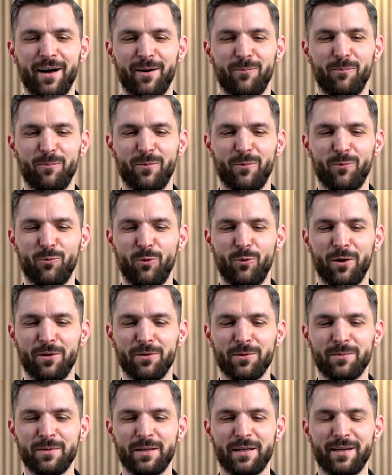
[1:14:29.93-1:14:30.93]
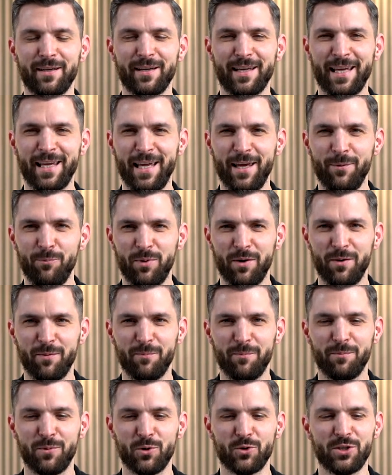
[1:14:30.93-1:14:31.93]
We'll keep
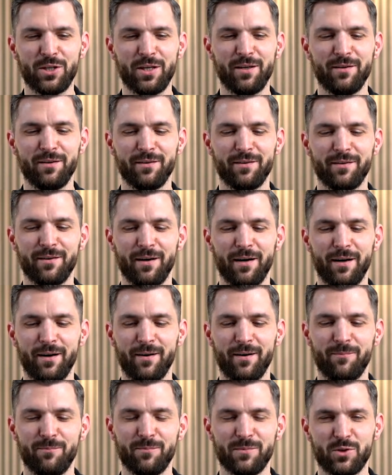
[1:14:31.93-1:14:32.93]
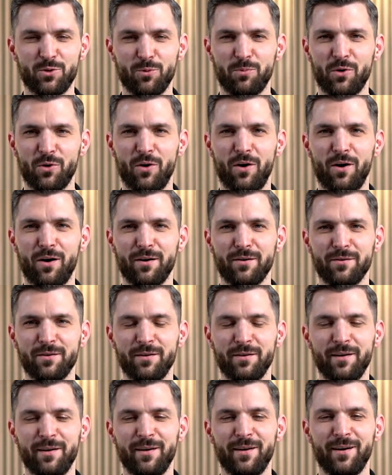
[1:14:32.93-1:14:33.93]
pushing super hard.
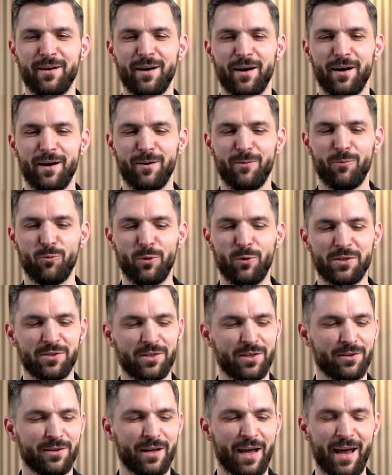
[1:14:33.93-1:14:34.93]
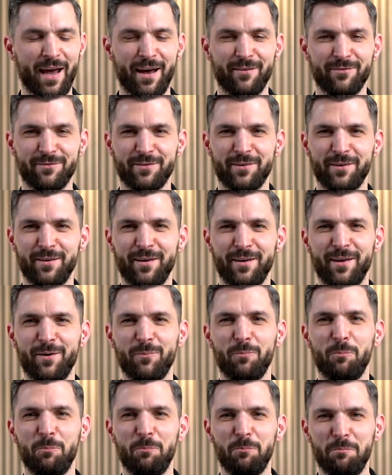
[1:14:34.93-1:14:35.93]
We still have
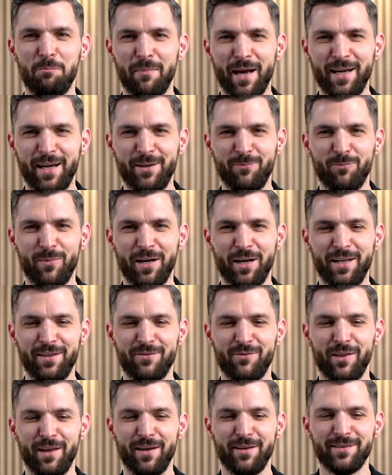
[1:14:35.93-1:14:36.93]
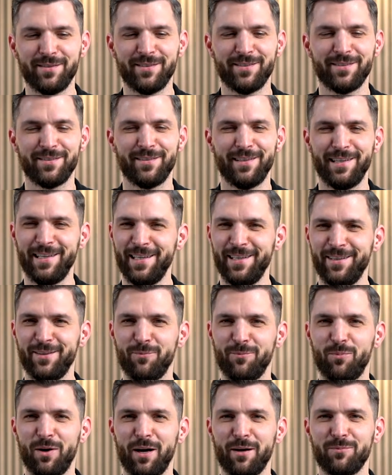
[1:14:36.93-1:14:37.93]
many things in the
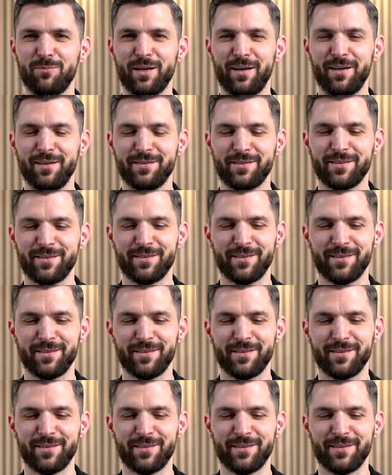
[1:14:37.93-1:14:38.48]
pipelines